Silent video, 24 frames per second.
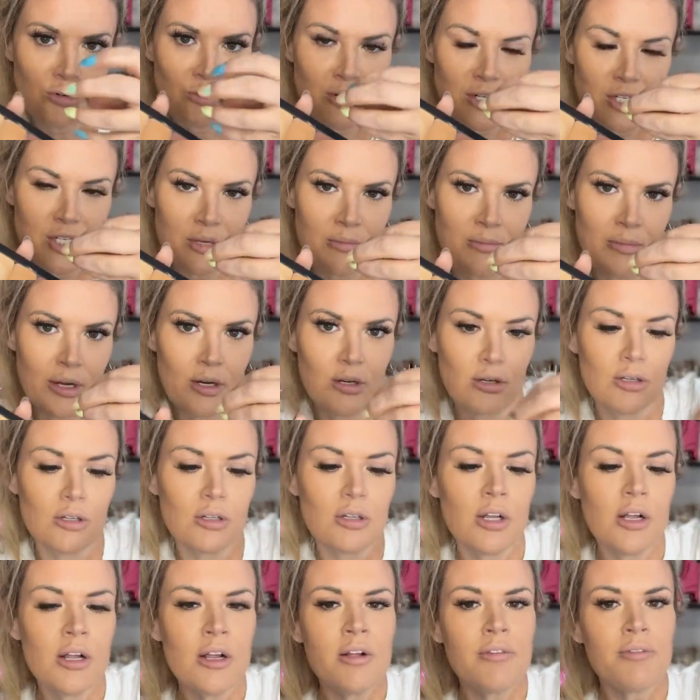towards the
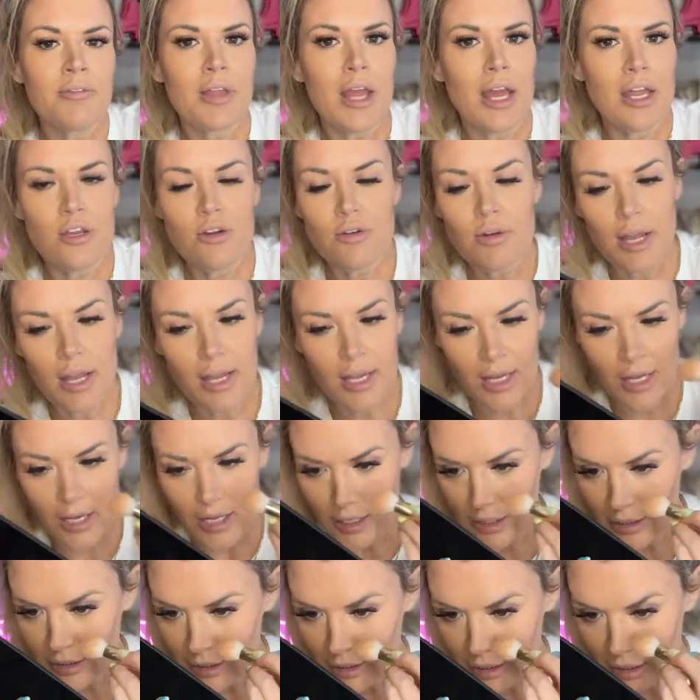middle, and you can
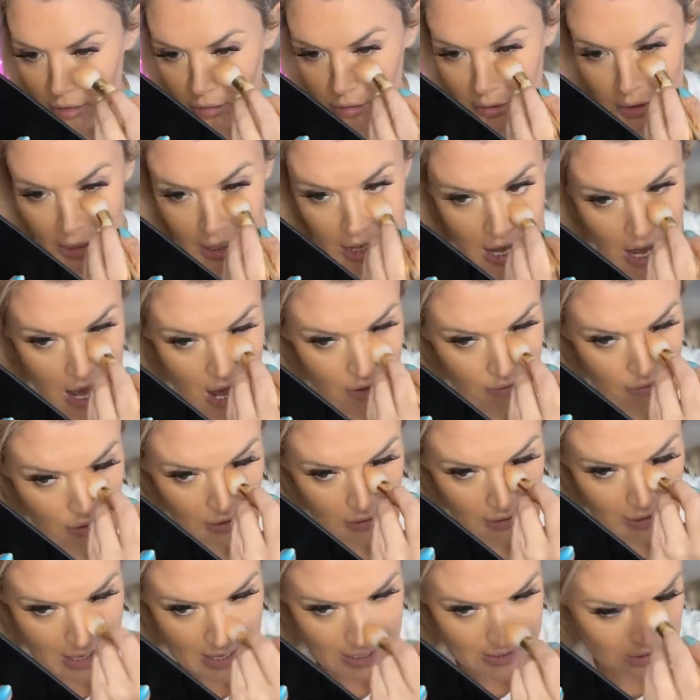get literally
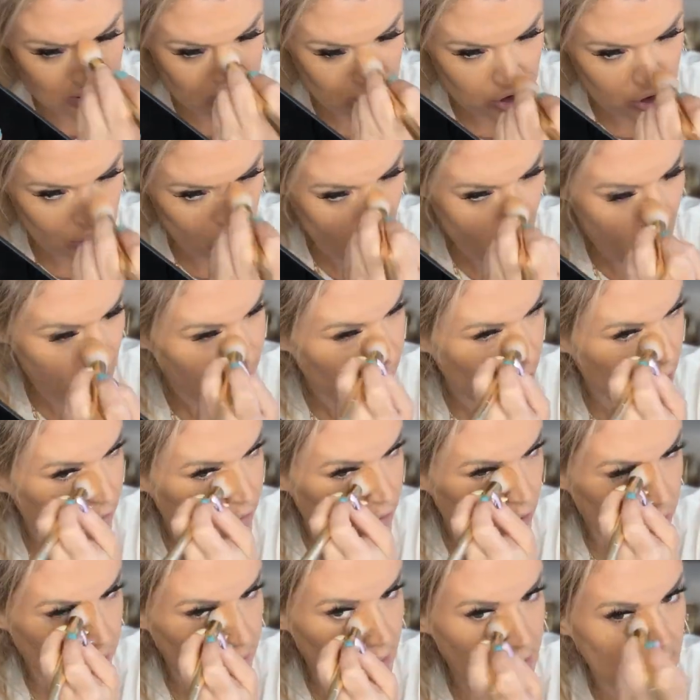every last drop of
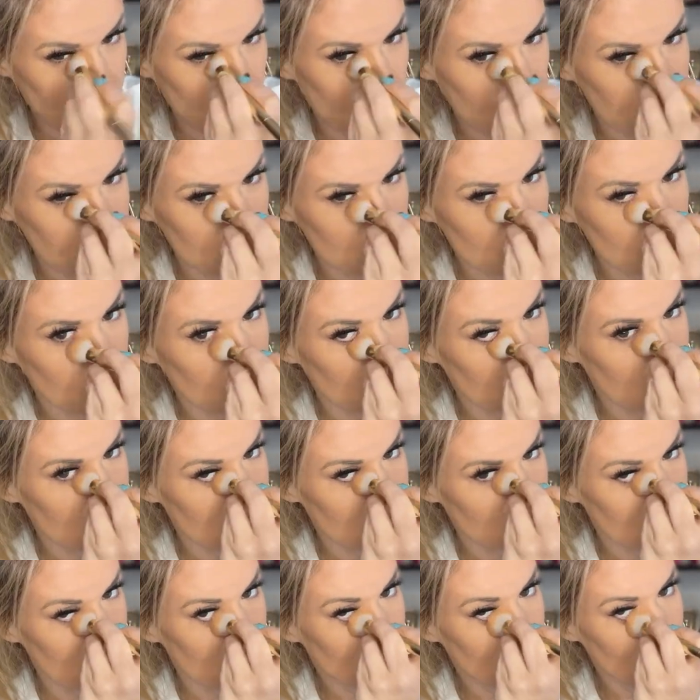your makeup. It's really
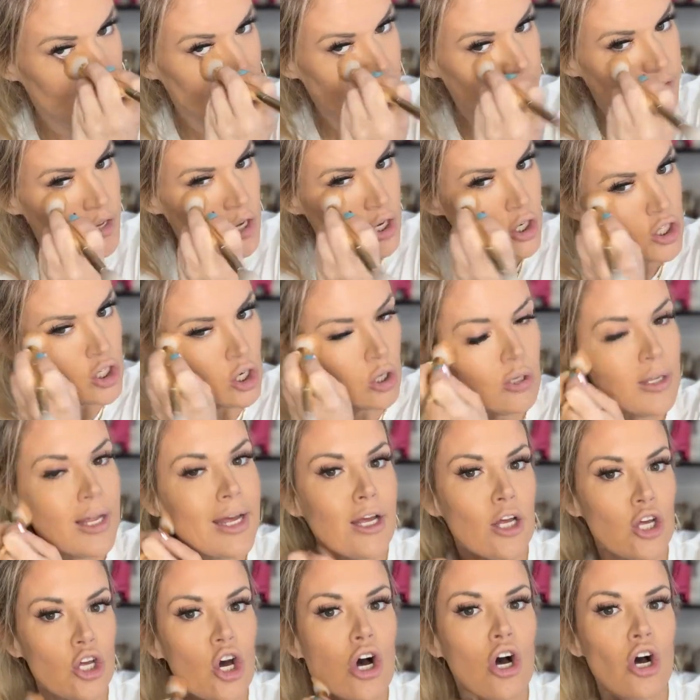easy. Don't
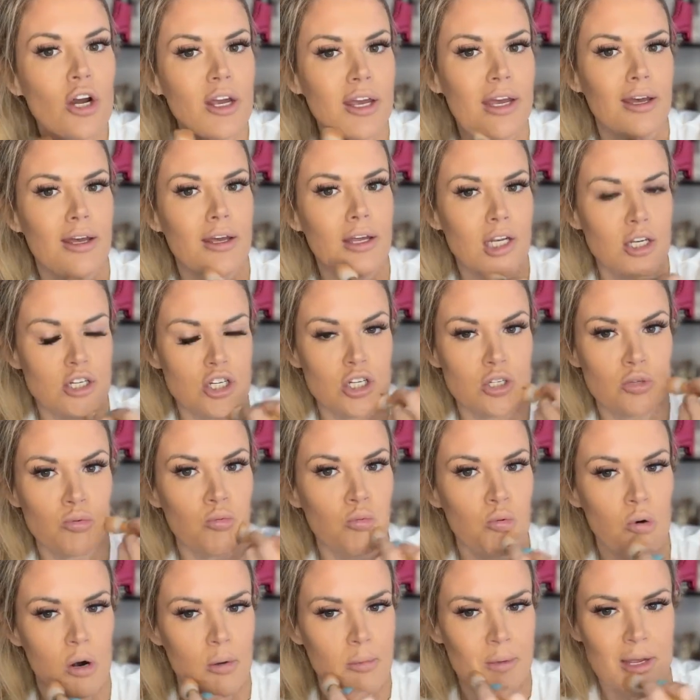like cook it, just
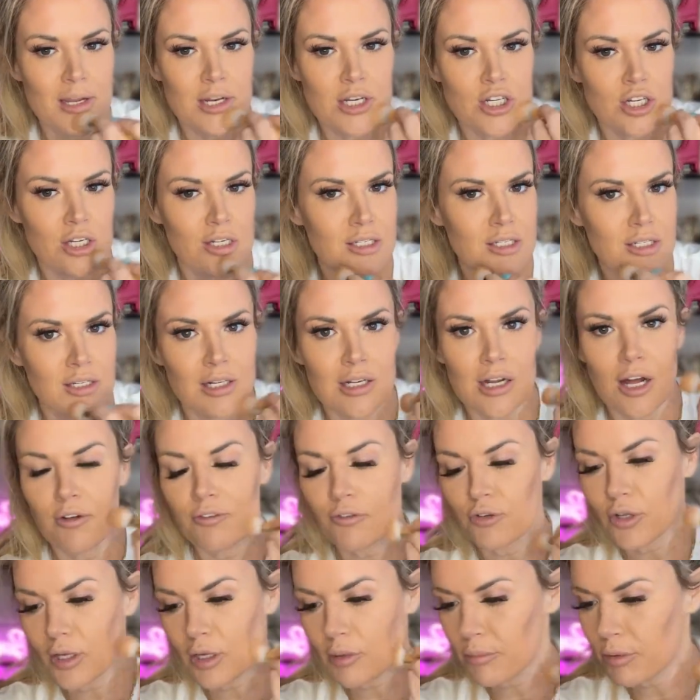warm it just
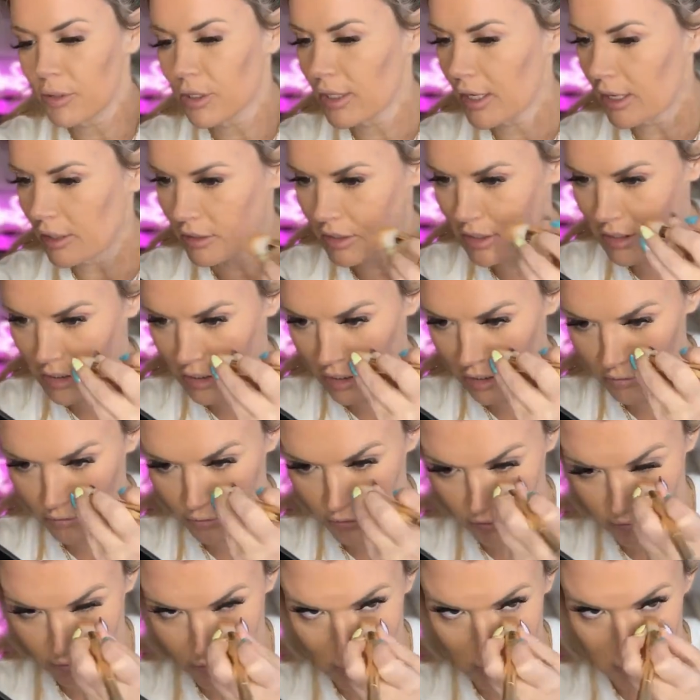enough, or like put it out in the sun
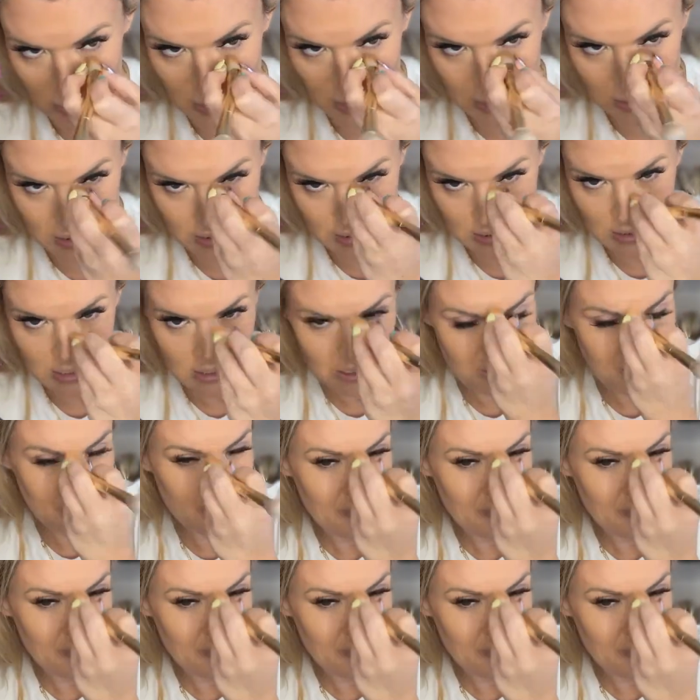for a few minutes,